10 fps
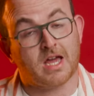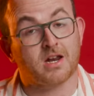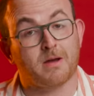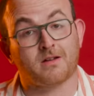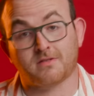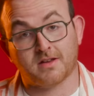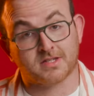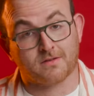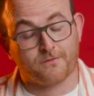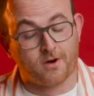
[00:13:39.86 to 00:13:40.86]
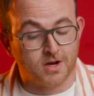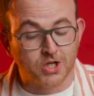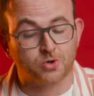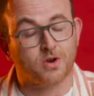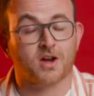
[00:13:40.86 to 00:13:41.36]
that about does it for our
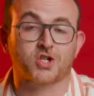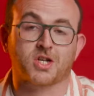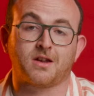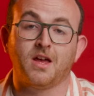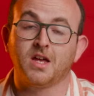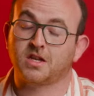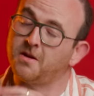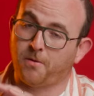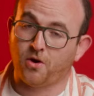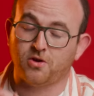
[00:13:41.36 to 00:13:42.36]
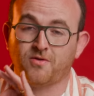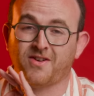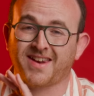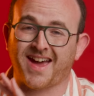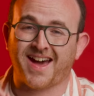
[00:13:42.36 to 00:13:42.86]
introduction to the
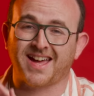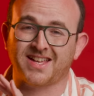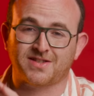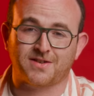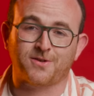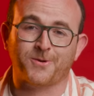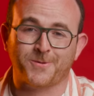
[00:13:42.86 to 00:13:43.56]
Polaroid I-2.